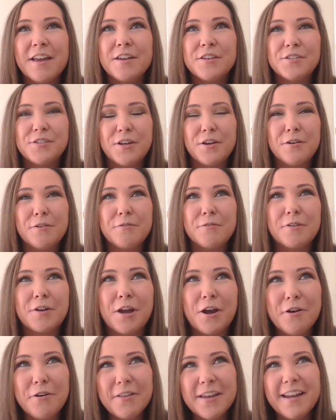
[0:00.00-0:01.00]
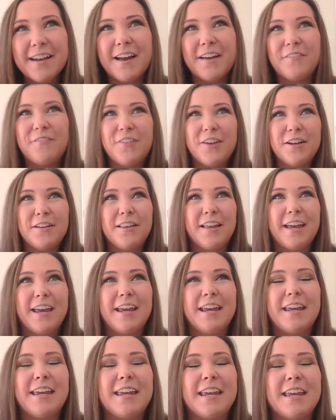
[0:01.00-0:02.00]
So choline I feel
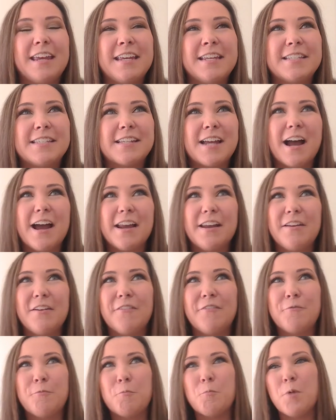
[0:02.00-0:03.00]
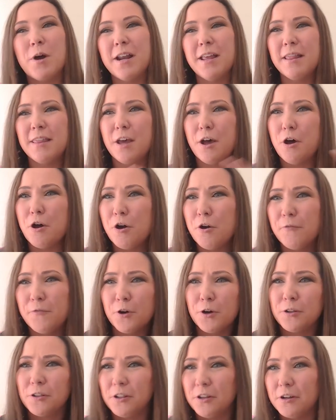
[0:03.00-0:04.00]
like is kind of one of the
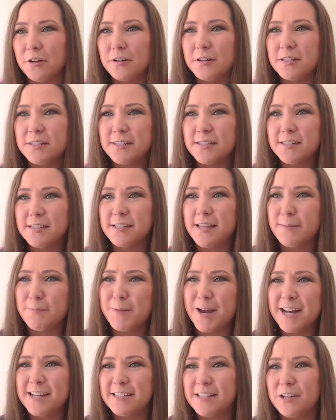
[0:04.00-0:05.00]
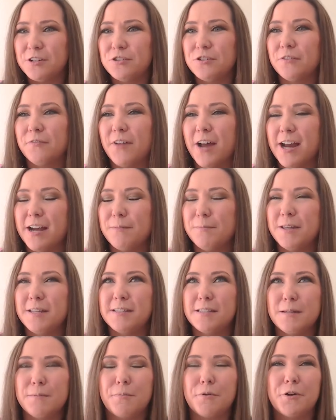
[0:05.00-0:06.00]
overlooked semi-essential
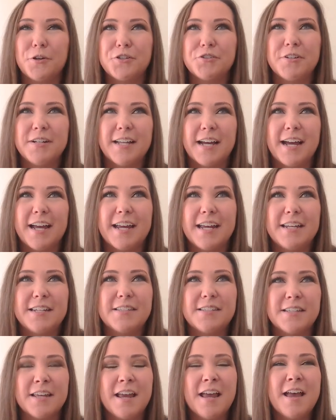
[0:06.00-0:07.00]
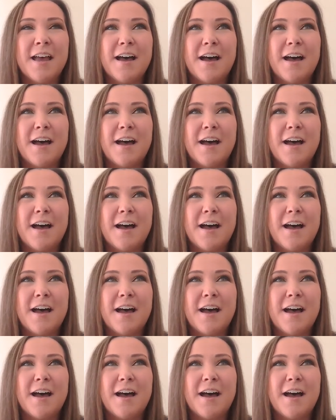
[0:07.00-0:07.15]
vitamins in poultry diets.